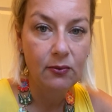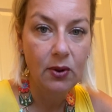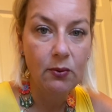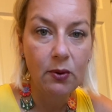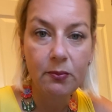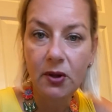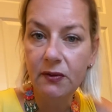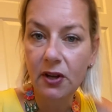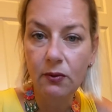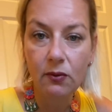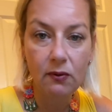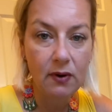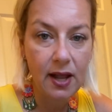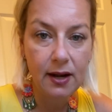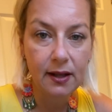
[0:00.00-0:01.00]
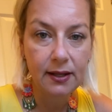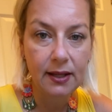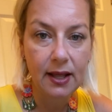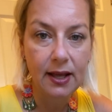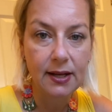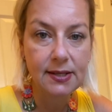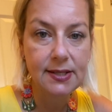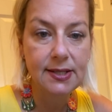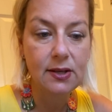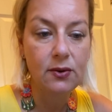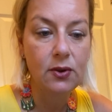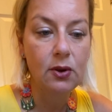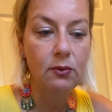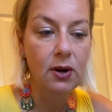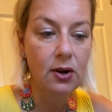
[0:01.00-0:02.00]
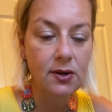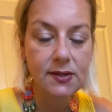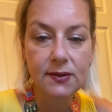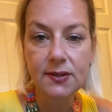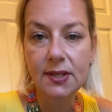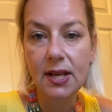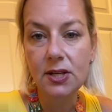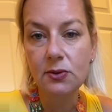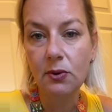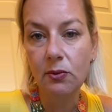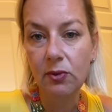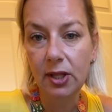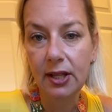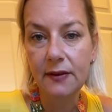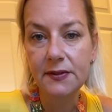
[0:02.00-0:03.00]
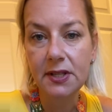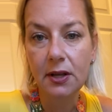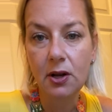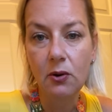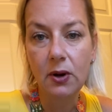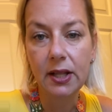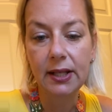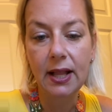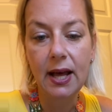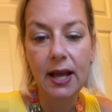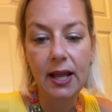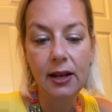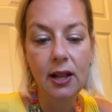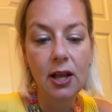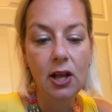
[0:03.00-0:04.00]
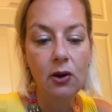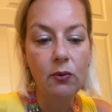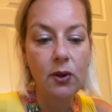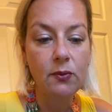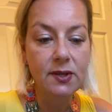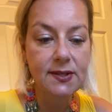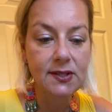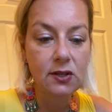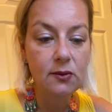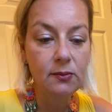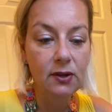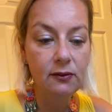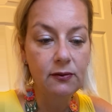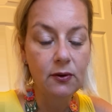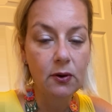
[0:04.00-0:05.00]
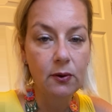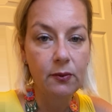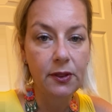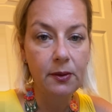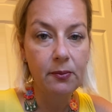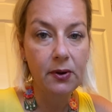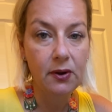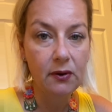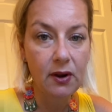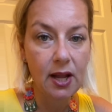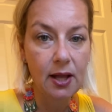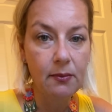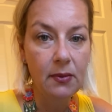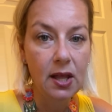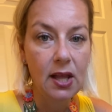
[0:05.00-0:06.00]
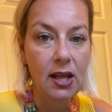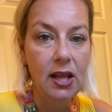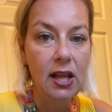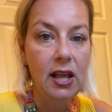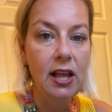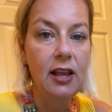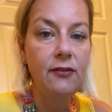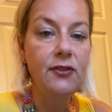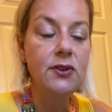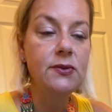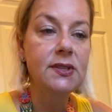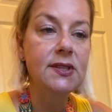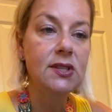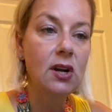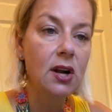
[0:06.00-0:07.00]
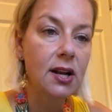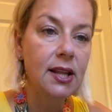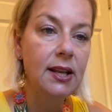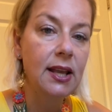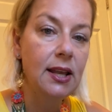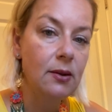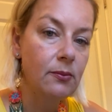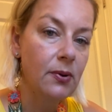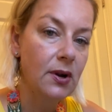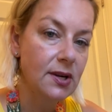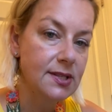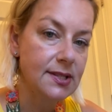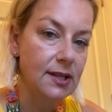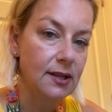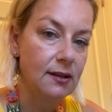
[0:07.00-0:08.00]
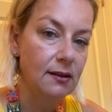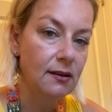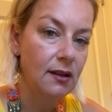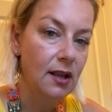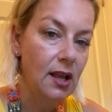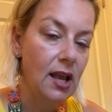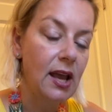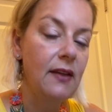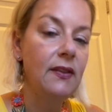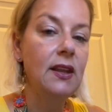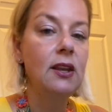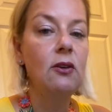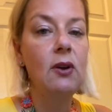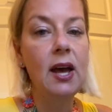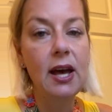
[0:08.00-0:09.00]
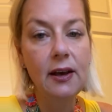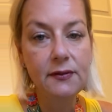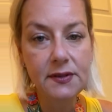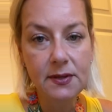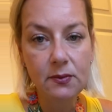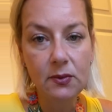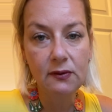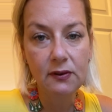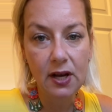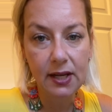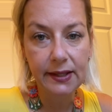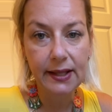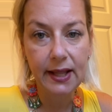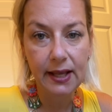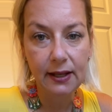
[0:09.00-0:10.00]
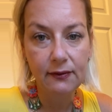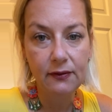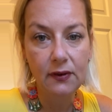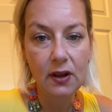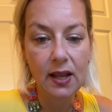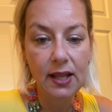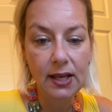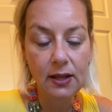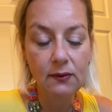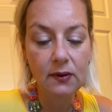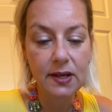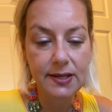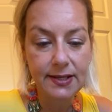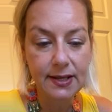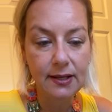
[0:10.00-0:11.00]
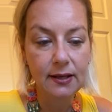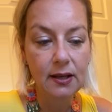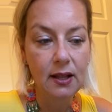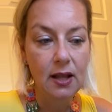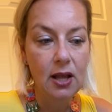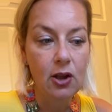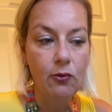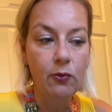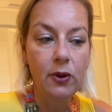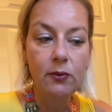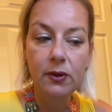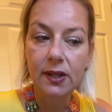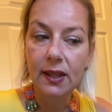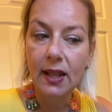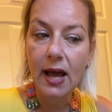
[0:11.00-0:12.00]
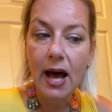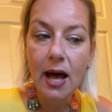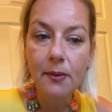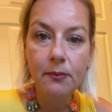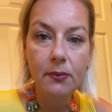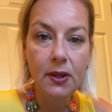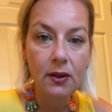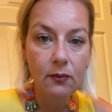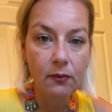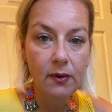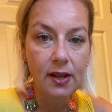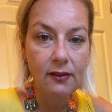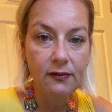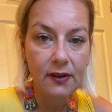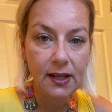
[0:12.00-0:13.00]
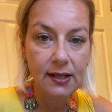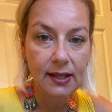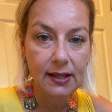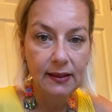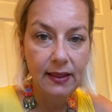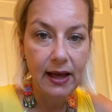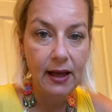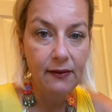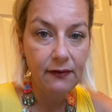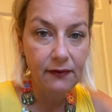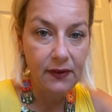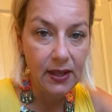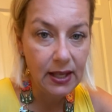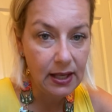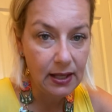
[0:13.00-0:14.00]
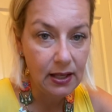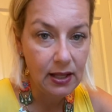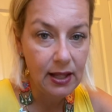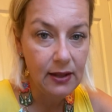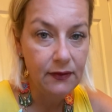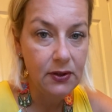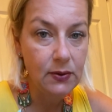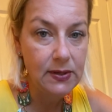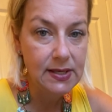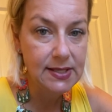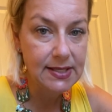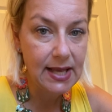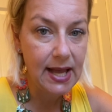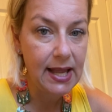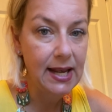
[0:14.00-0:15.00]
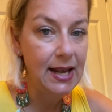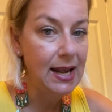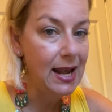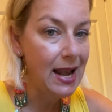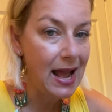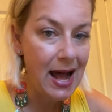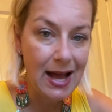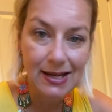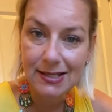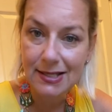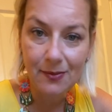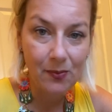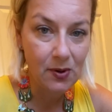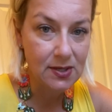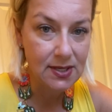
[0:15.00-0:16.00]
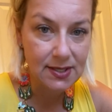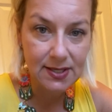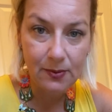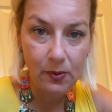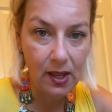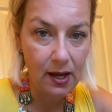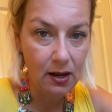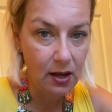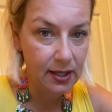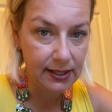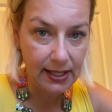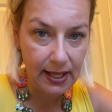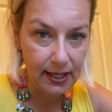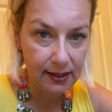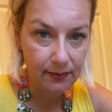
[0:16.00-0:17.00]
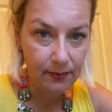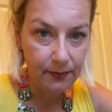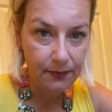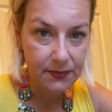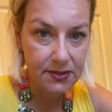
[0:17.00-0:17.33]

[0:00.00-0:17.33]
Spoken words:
We will move it right online. So your rehearsal schedule will lift and go online. We will still move forward with the program. If you started in person and then you have to online for any reason, we will not be refunding that fee if you decide not to participate online.